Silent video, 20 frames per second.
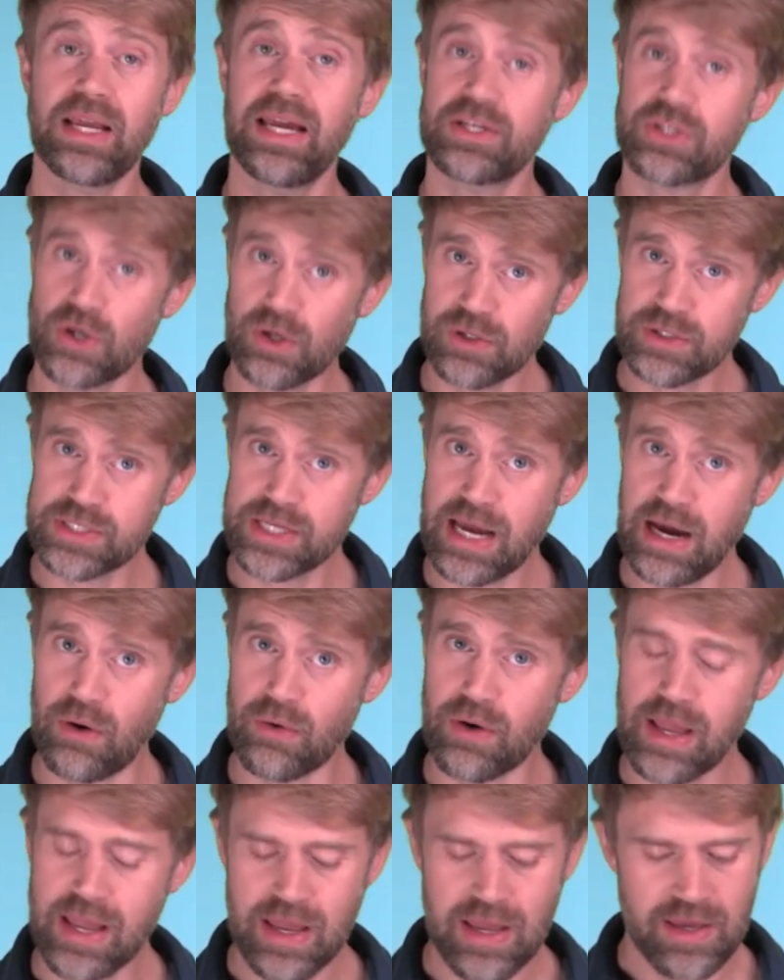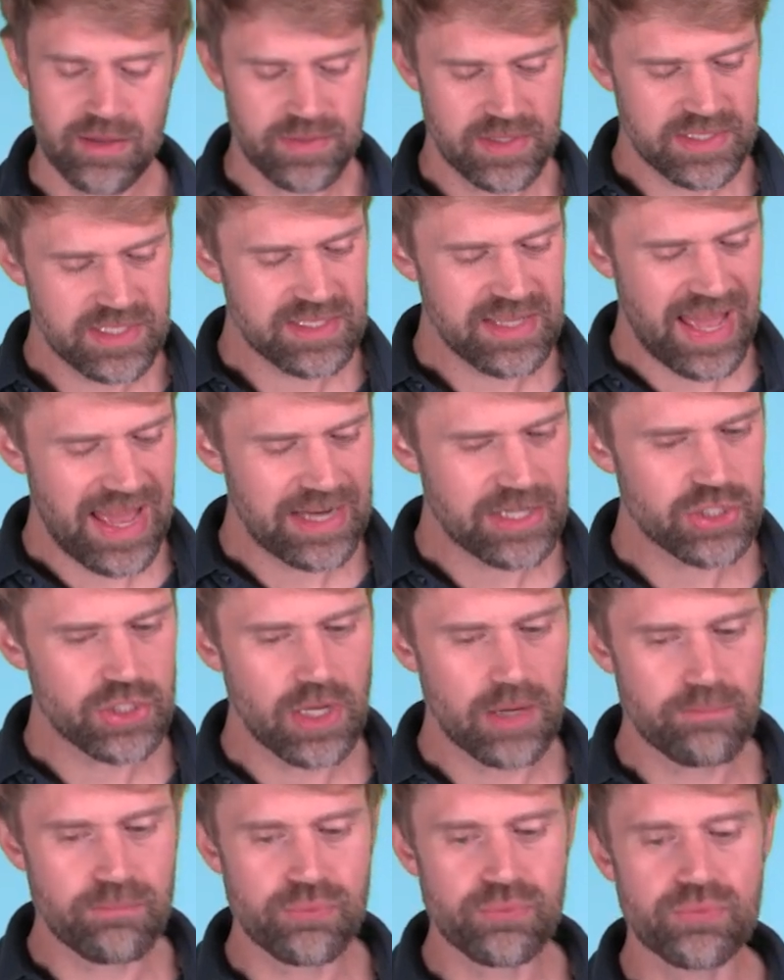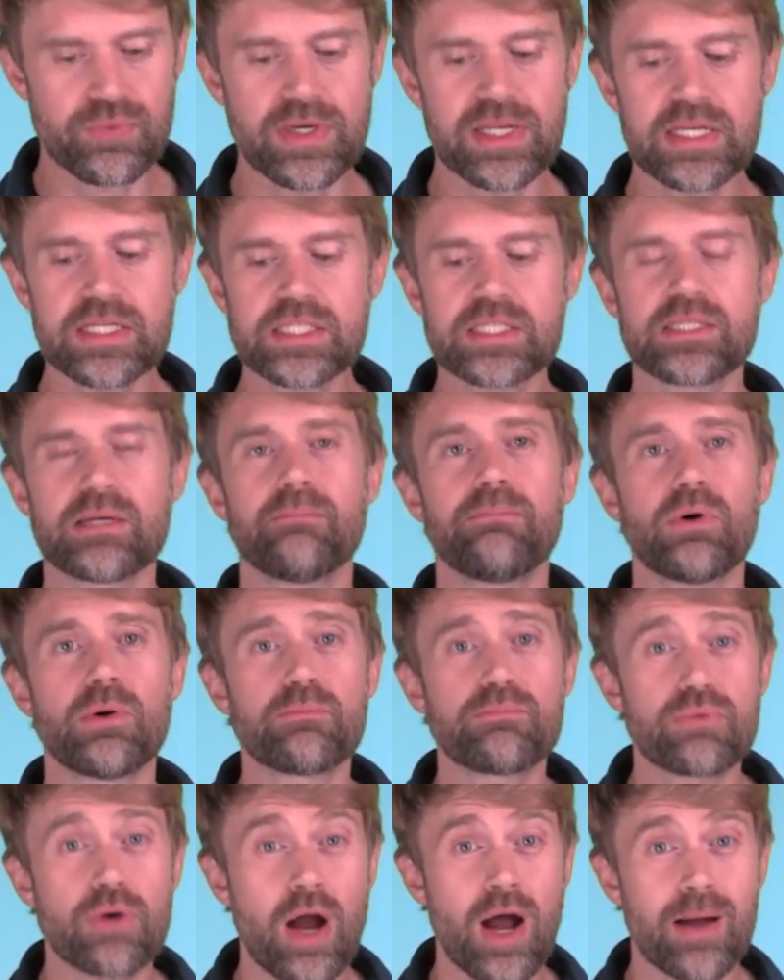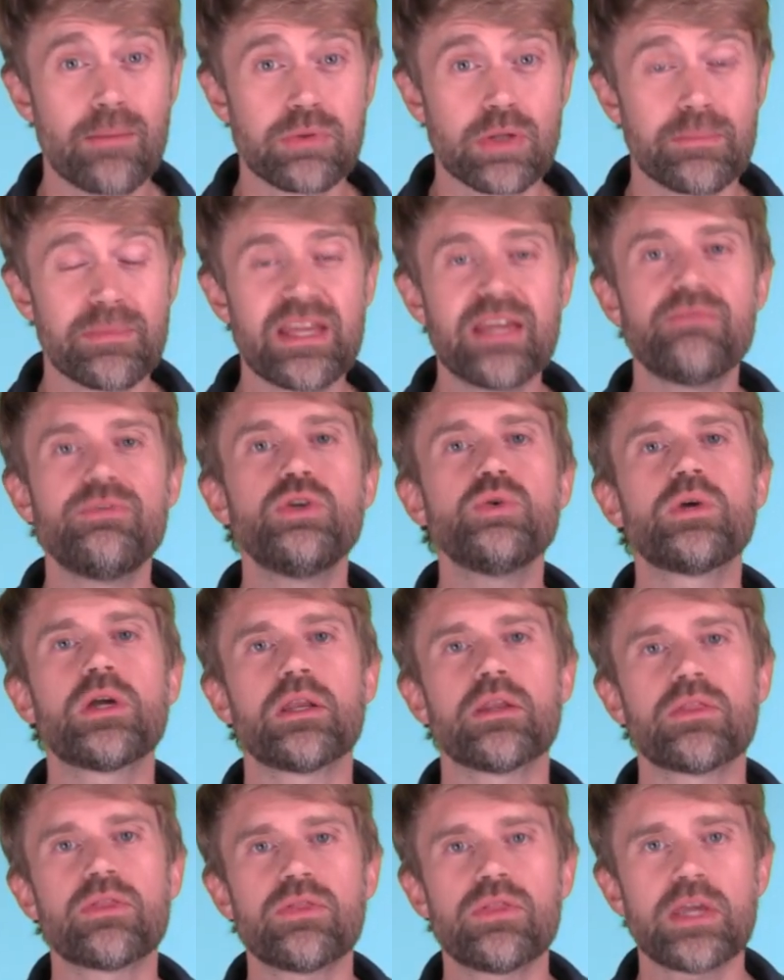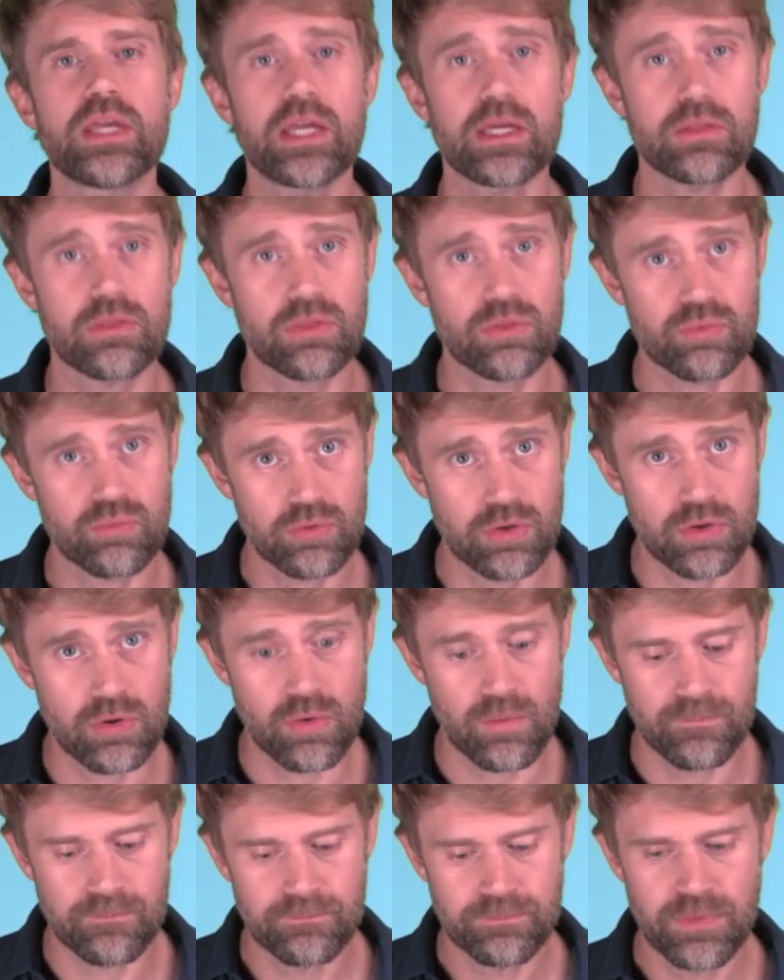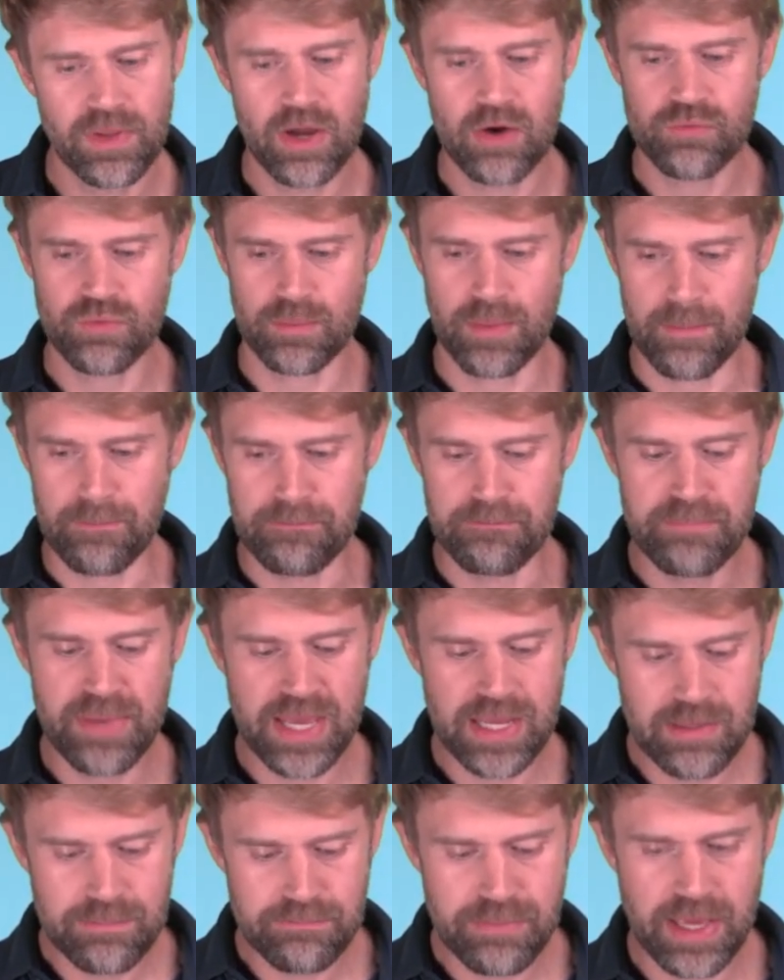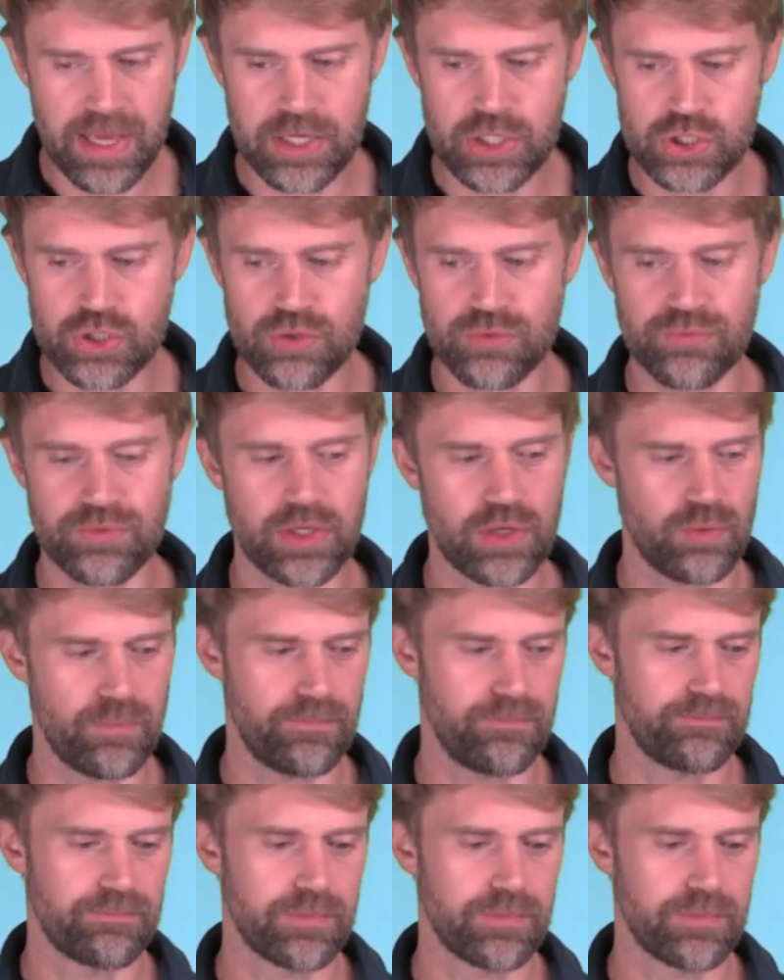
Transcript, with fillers: It turns out this is actually a pretty simple problem if you can think it through from a big picture view.